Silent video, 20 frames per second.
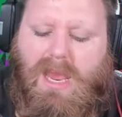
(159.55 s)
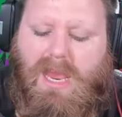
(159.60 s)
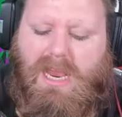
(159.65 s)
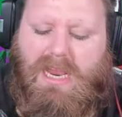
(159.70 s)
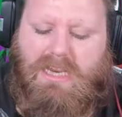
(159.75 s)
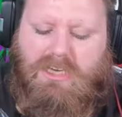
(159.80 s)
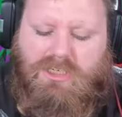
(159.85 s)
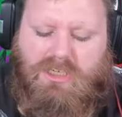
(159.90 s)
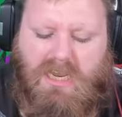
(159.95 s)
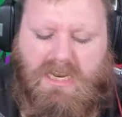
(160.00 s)

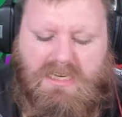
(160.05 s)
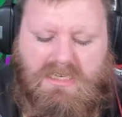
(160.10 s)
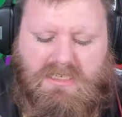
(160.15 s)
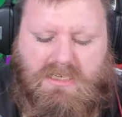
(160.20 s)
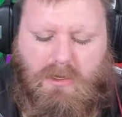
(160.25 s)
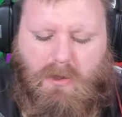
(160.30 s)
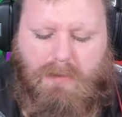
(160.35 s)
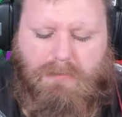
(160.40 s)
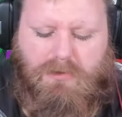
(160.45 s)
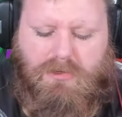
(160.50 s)
As you guys
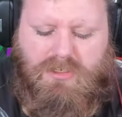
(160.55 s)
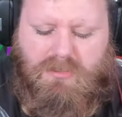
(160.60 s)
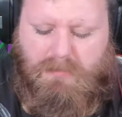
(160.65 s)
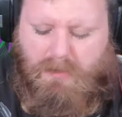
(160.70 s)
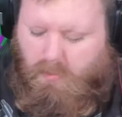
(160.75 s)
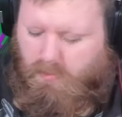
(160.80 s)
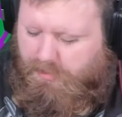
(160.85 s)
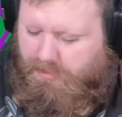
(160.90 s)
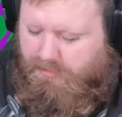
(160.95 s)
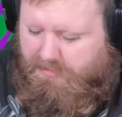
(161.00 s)
know, I'm using my
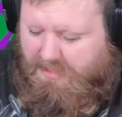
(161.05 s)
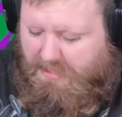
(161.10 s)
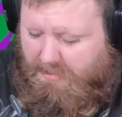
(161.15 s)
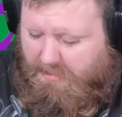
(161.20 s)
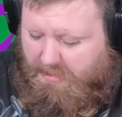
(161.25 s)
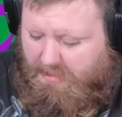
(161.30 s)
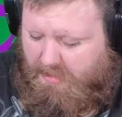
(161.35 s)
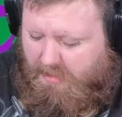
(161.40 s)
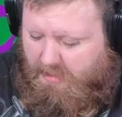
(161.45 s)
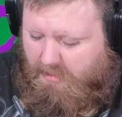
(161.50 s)

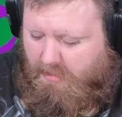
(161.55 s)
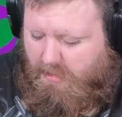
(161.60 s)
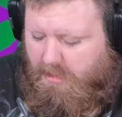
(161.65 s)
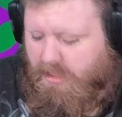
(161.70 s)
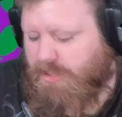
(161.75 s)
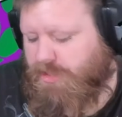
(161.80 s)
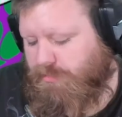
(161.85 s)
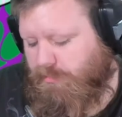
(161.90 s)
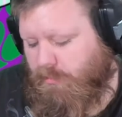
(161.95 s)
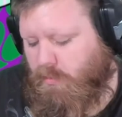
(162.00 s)
Audio-Technica
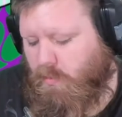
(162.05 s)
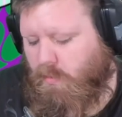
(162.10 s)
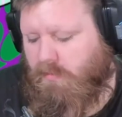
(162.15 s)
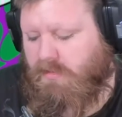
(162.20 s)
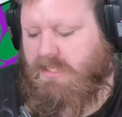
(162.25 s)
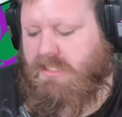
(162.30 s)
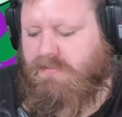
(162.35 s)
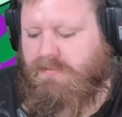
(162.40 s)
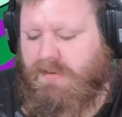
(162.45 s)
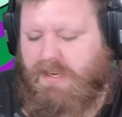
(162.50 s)
to record
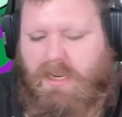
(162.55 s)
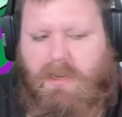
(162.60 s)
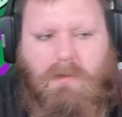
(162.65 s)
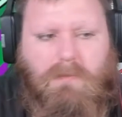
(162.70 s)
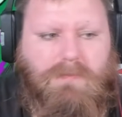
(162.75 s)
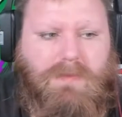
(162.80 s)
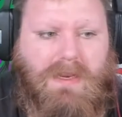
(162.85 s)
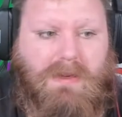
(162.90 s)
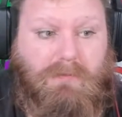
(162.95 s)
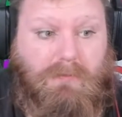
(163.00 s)
this video
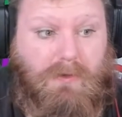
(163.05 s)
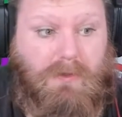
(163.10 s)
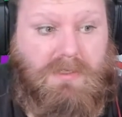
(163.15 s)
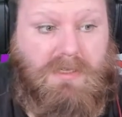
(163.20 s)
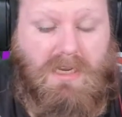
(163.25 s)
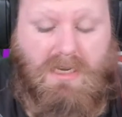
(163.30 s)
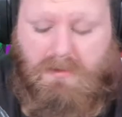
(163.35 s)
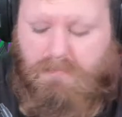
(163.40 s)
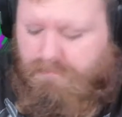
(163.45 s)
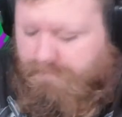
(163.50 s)
in real
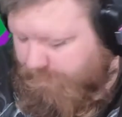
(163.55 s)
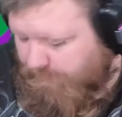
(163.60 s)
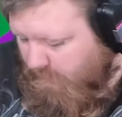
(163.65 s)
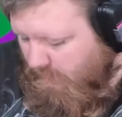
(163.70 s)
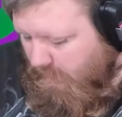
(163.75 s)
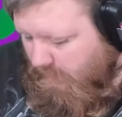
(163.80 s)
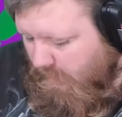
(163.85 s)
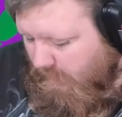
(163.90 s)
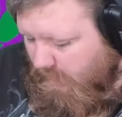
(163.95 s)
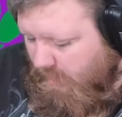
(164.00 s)
time.
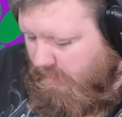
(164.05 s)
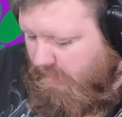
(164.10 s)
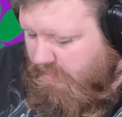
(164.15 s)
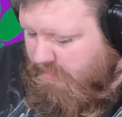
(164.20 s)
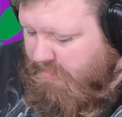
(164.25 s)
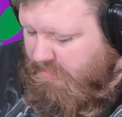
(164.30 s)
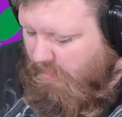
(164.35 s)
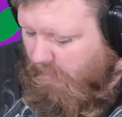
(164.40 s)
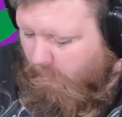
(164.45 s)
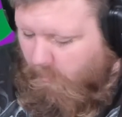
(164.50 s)

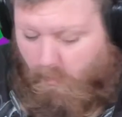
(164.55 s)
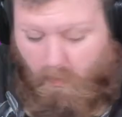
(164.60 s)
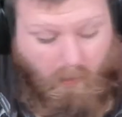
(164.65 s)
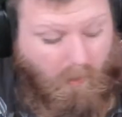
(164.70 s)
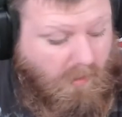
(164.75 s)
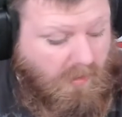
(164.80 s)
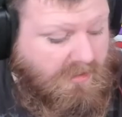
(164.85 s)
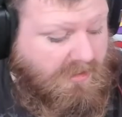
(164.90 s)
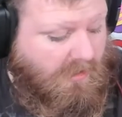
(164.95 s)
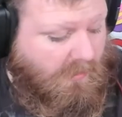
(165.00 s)
So
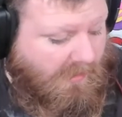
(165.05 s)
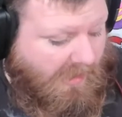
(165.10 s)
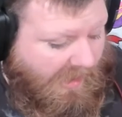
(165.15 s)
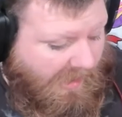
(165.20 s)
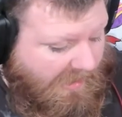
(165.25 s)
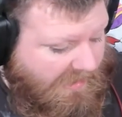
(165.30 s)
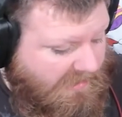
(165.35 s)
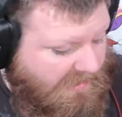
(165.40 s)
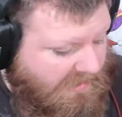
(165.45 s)
also, guys,